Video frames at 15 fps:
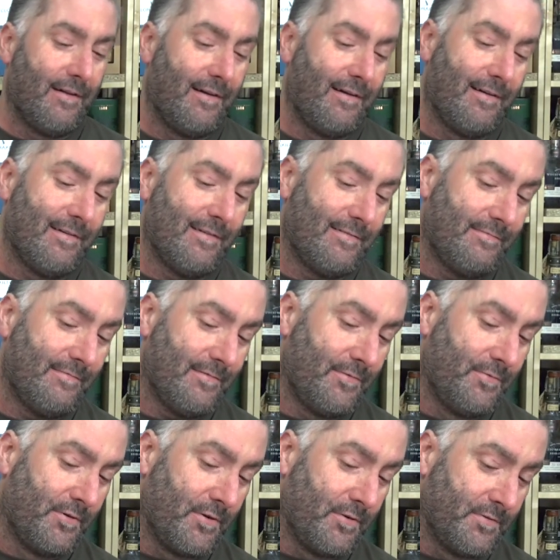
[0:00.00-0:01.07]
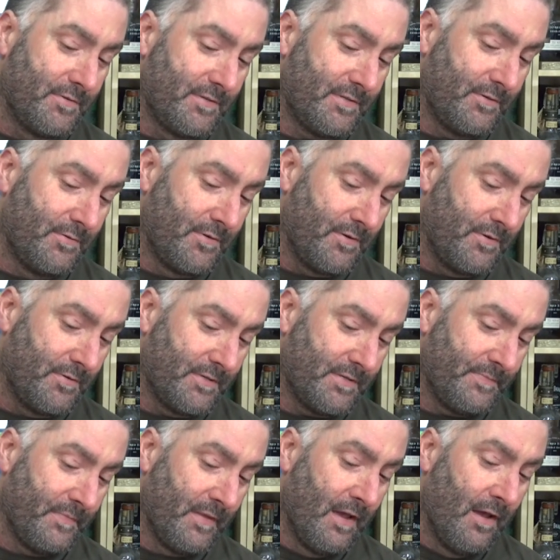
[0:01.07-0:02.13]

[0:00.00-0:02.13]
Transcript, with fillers: Uh, who knows? Who knows?